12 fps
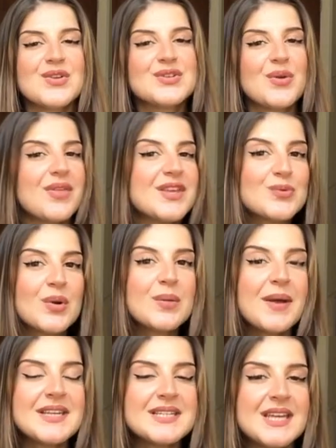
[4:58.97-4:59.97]
So these were
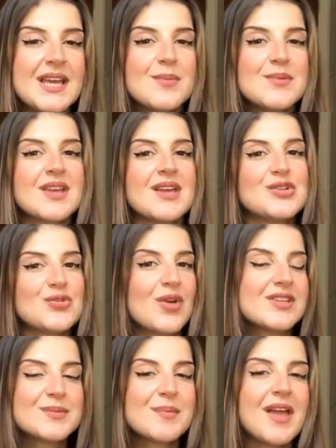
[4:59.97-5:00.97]
my tips, and
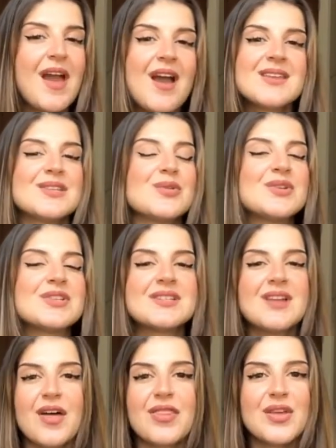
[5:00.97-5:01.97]
trust me guys, there is
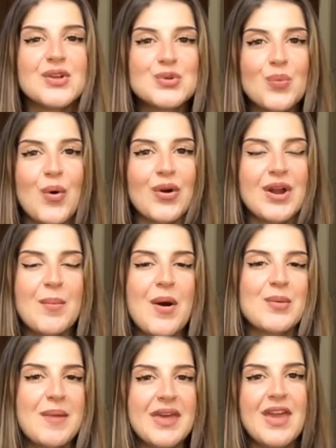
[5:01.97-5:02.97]
nothing to worry
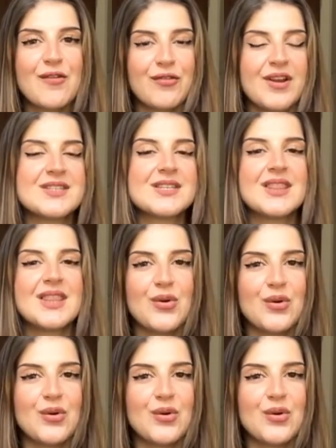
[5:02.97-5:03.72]
about making friends in the